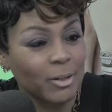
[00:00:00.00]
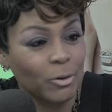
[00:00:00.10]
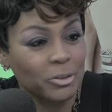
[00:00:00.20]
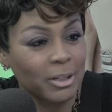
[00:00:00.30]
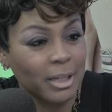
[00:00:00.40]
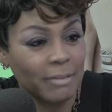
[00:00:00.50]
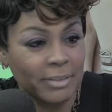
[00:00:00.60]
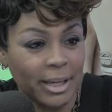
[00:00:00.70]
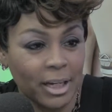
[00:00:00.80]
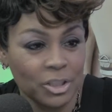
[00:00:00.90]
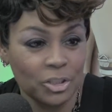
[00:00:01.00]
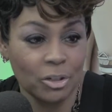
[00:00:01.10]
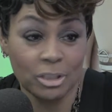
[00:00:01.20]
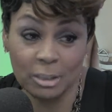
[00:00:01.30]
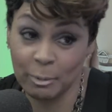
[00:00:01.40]
on your love day because,
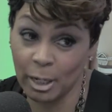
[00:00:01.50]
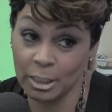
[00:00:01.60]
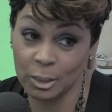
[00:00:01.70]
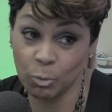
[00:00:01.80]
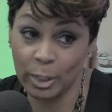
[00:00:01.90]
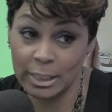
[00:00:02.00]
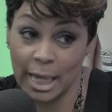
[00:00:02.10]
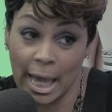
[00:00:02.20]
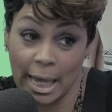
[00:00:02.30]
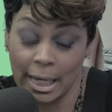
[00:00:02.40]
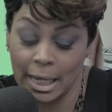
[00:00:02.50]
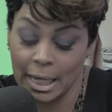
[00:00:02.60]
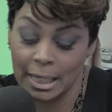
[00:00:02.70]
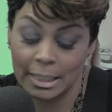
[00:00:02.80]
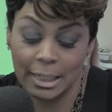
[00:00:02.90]
just because it's one day
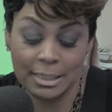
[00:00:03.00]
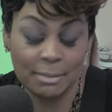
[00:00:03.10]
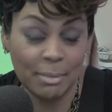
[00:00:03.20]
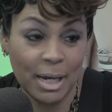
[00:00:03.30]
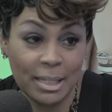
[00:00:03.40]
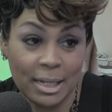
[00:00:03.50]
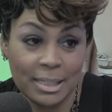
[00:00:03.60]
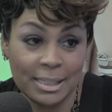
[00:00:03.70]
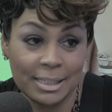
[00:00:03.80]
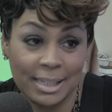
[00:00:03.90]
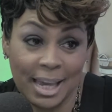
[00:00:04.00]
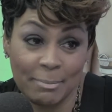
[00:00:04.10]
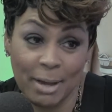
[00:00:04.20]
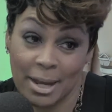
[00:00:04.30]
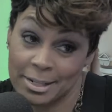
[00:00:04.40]
doesn't mean that it's the
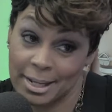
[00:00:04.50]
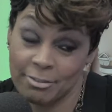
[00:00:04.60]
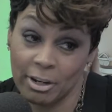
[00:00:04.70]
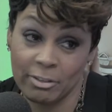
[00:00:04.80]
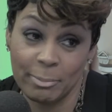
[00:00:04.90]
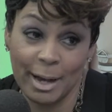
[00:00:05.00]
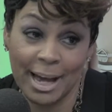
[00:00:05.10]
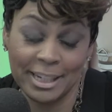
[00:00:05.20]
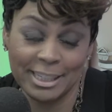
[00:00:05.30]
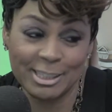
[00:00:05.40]
same kind of day for everybody. And